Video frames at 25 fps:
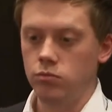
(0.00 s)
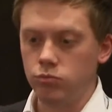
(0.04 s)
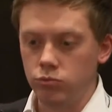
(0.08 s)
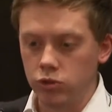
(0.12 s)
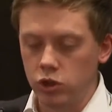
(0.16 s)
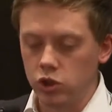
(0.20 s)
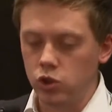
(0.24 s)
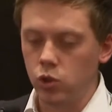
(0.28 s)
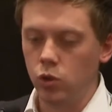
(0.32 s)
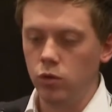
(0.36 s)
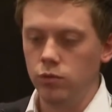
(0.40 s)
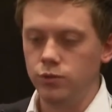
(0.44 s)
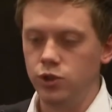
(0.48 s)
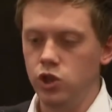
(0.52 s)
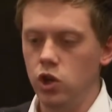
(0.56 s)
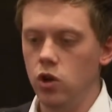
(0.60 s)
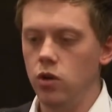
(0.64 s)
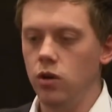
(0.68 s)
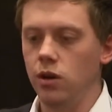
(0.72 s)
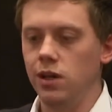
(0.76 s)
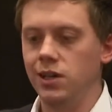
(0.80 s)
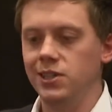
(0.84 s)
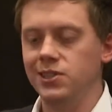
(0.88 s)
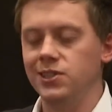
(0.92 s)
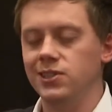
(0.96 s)
the sort of
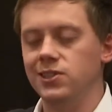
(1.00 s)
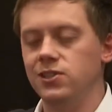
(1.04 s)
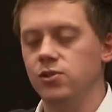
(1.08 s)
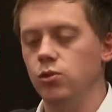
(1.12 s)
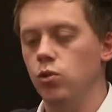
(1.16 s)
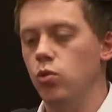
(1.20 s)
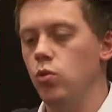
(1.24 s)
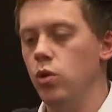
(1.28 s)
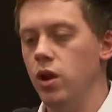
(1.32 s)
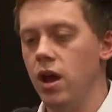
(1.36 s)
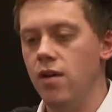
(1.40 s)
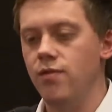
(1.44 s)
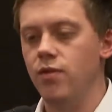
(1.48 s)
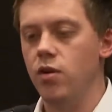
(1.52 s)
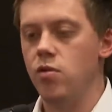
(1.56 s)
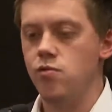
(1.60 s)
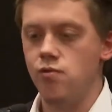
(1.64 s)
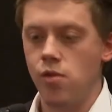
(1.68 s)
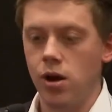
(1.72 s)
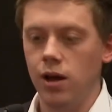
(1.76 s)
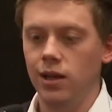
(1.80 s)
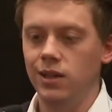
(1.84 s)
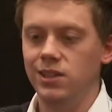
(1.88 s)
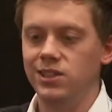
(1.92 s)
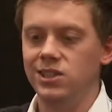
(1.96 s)
journalist or whatever
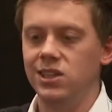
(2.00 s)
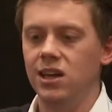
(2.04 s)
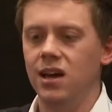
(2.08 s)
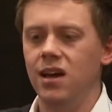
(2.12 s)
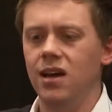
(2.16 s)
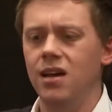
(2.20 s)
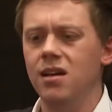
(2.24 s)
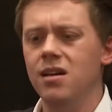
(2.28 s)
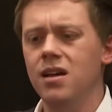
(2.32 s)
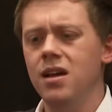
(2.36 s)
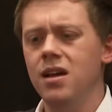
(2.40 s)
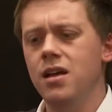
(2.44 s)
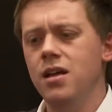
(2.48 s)
writer